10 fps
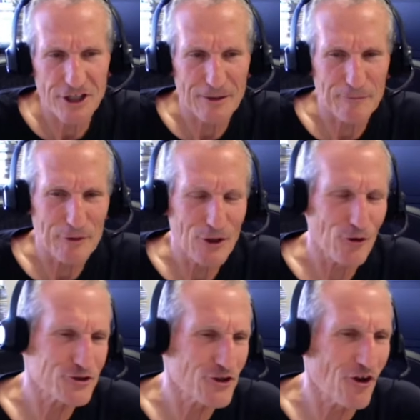and you know,
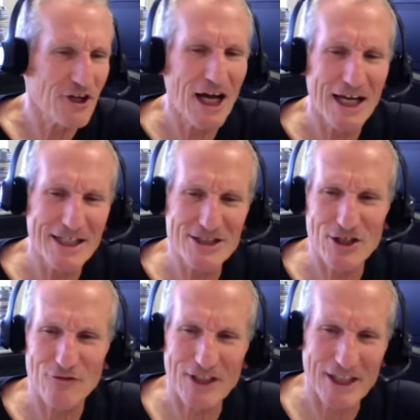there's all kinds
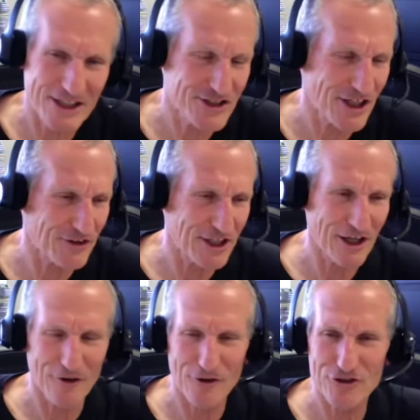of lists out
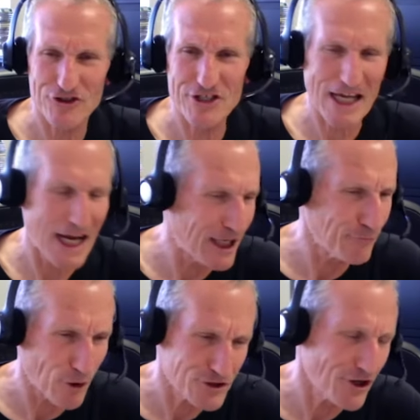there. There's the 8
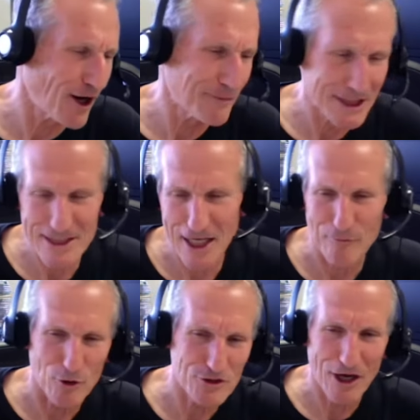most common, the 10
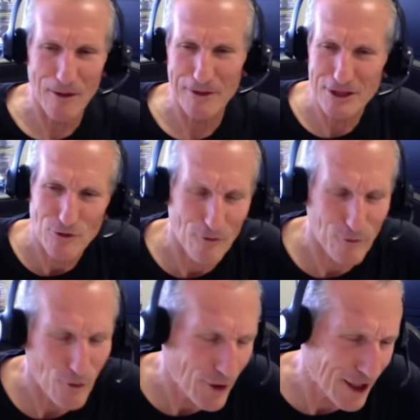most common, the 12,
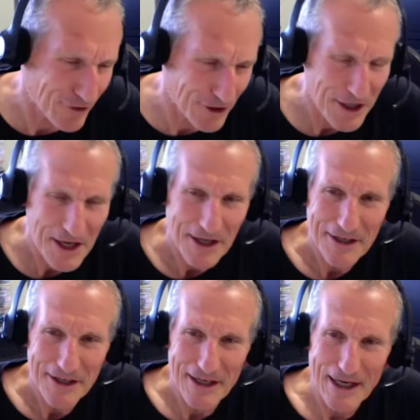whatever.
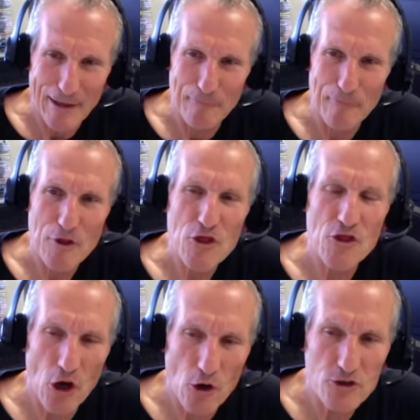
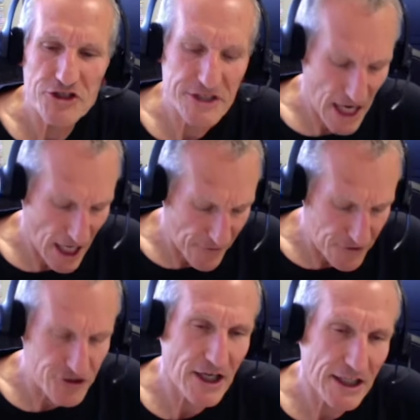Those
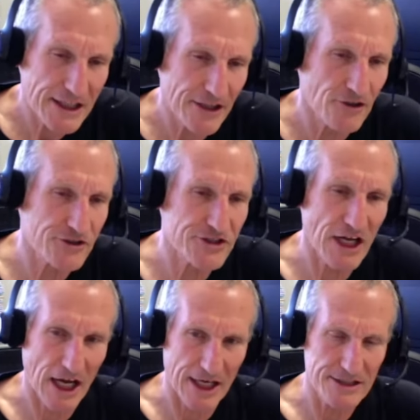other clinical
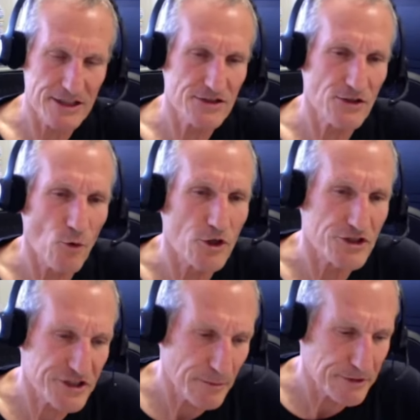signs or
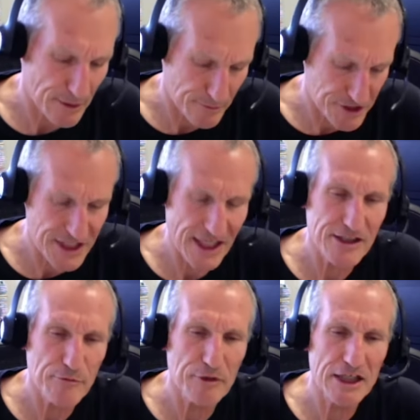symptoms
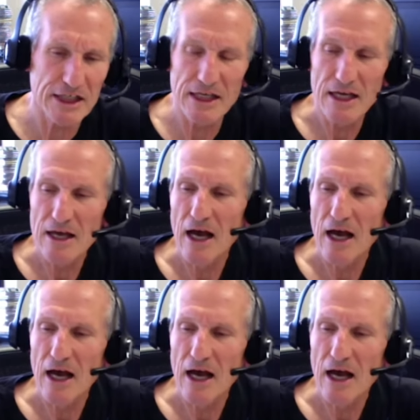tend to be